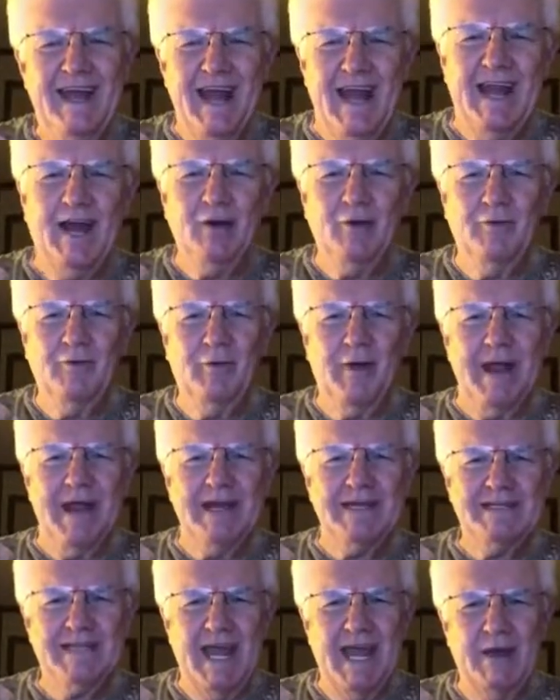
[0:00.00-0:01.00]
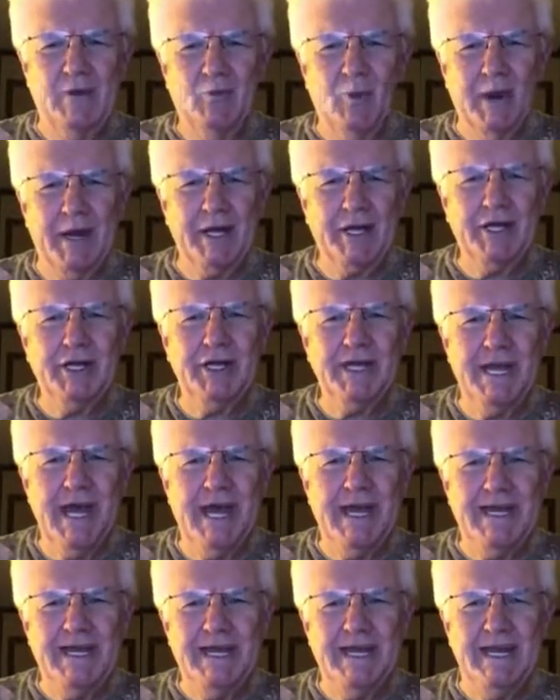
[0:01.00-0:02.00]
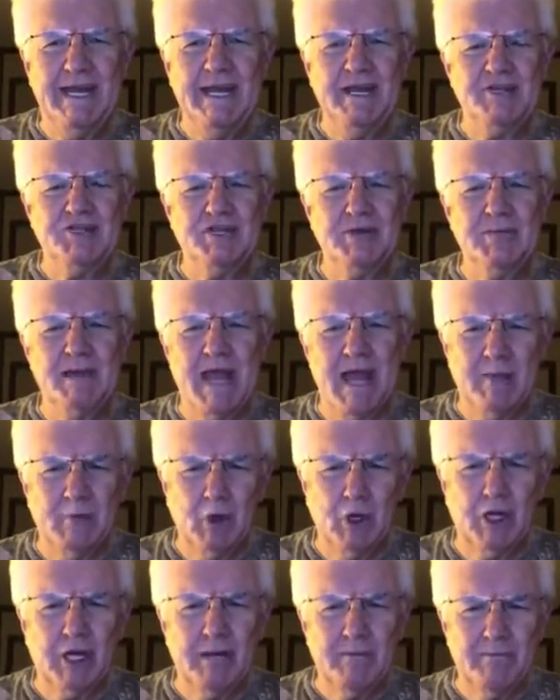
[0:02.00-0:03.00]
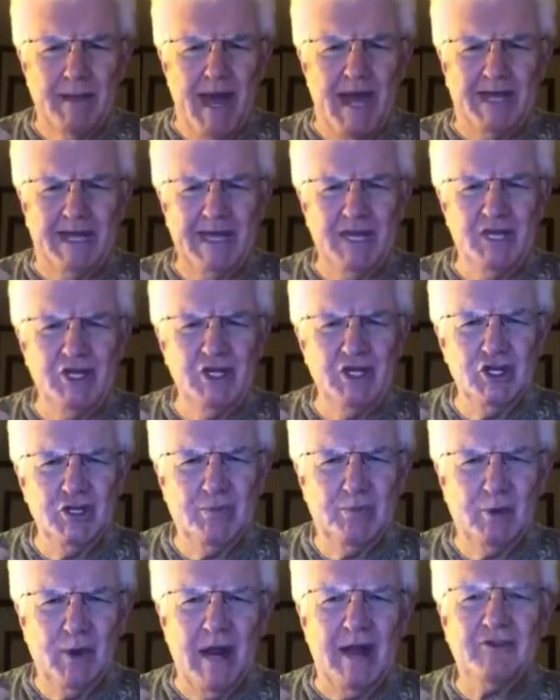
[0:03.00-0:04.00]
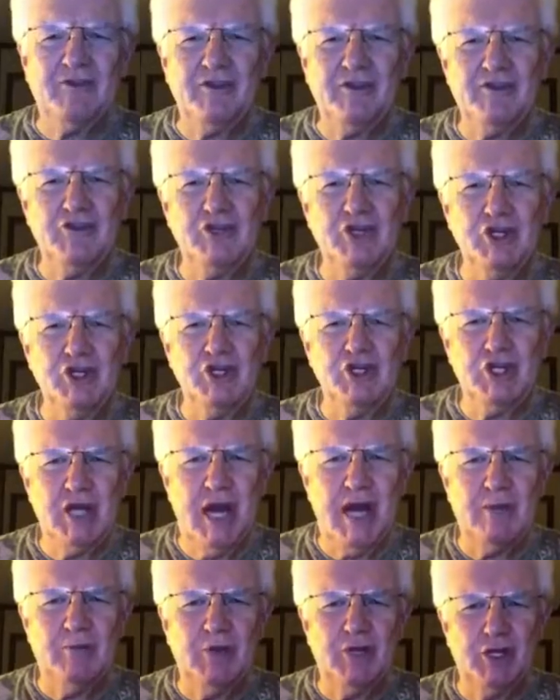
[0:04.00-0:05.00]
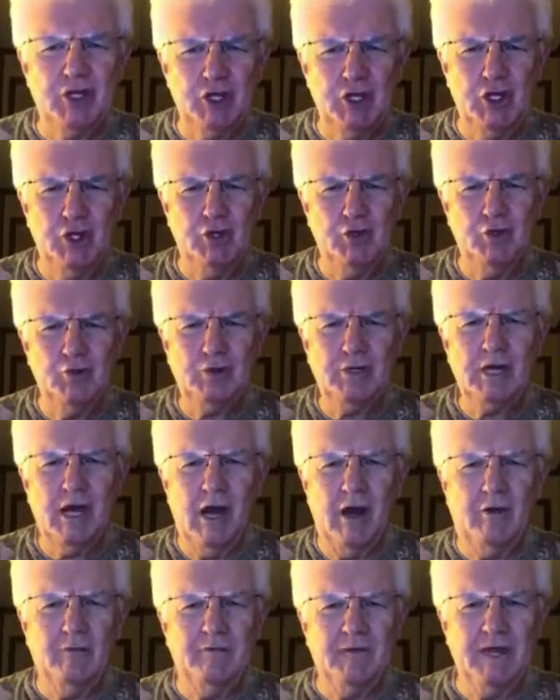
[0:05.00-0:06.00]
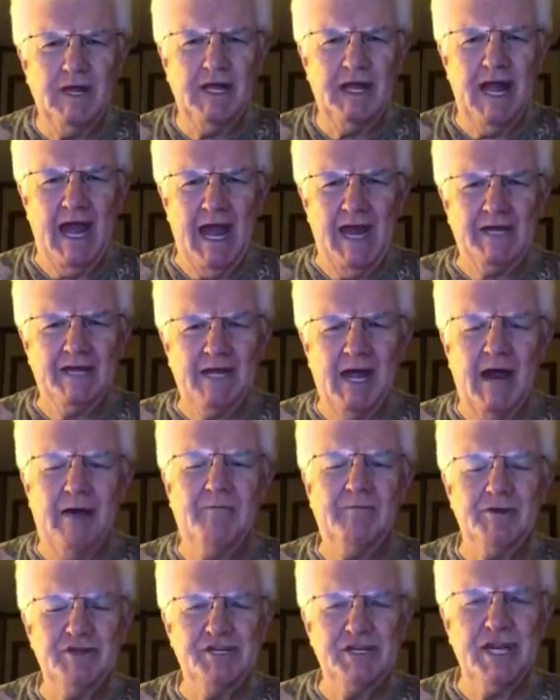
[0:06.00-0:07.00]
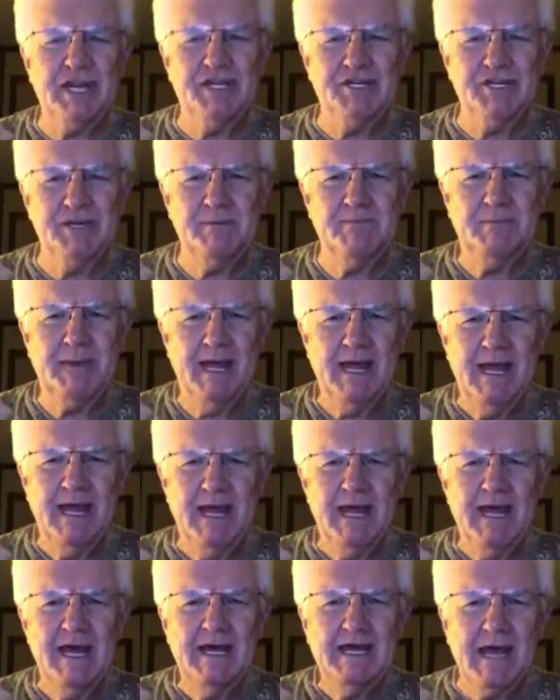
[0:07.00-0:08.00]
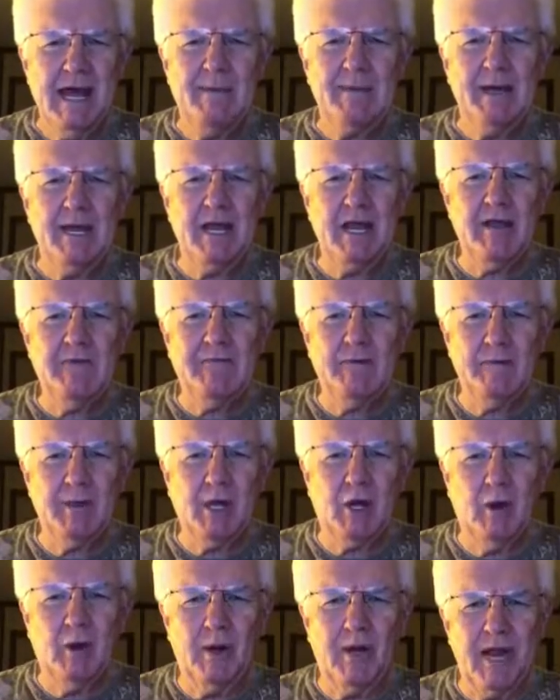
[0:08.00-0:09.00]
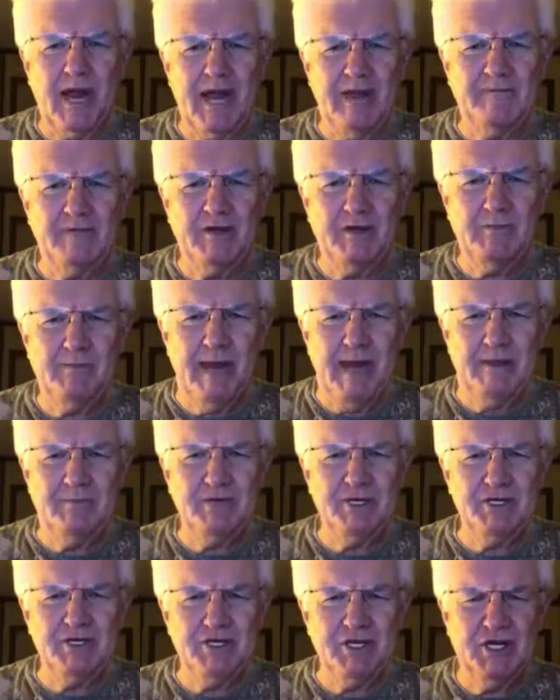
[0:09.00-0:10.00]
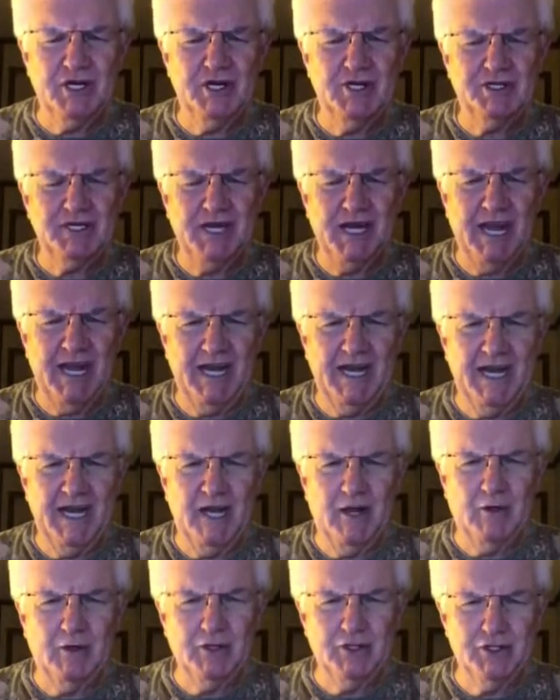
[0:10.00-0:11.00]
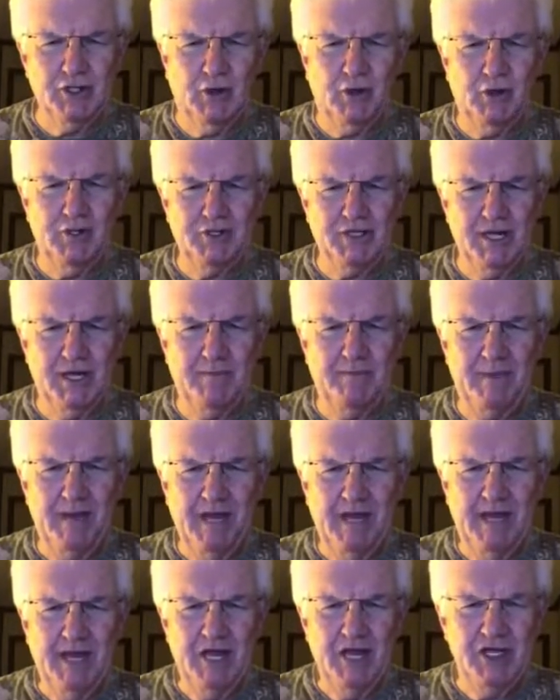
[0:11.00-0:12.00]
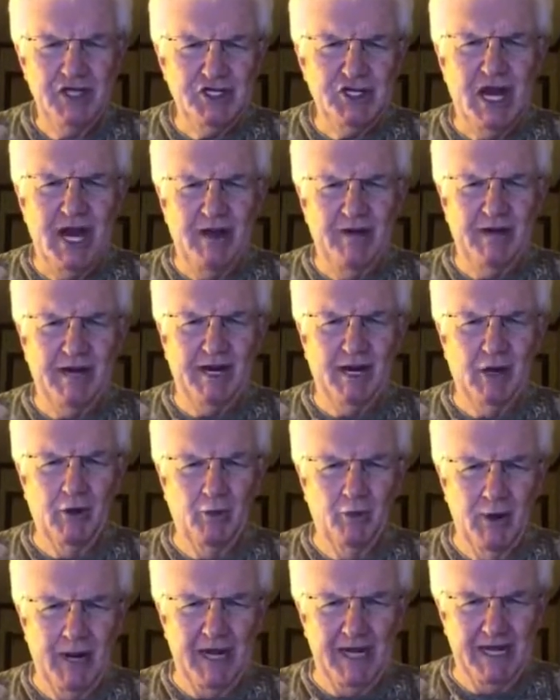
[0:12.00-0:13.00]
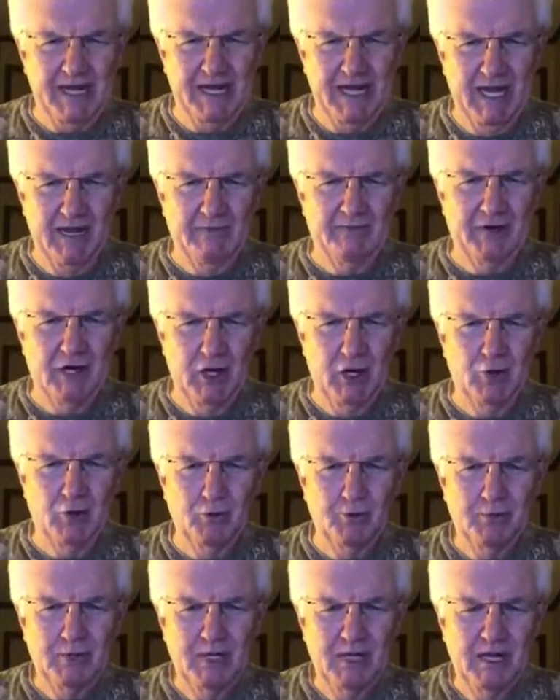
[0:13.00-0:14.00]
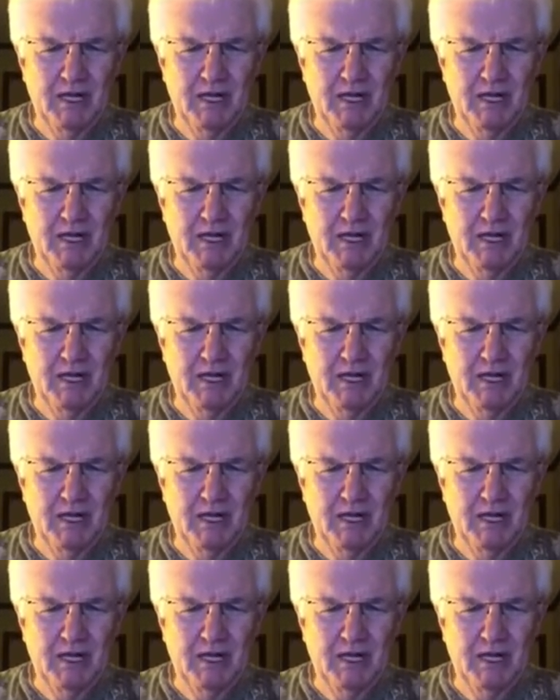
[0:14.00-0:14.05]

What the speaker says: Hello, friends, and what a good day it is to be able to come back into your presence to share with you coffee and conversation coming to you from the Gordon Avenue Baptist Church in Adel, Georgia, sharing a ray of hope.